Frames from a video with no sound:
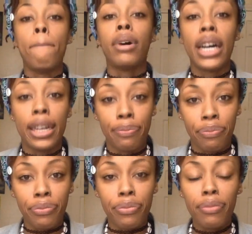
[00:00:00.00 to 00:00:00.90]
But
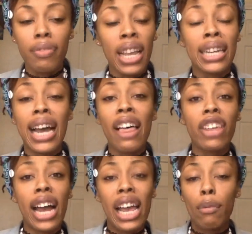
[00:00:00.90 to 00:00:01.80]
now
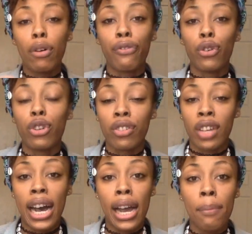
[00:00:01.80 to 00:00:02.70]
that I am a
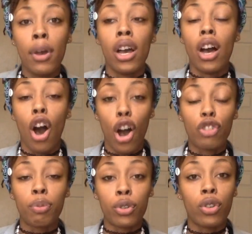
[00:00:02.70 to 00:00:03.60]
full-time
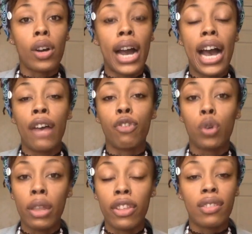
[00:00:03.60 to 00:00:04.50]
entrepreneur, I have quit the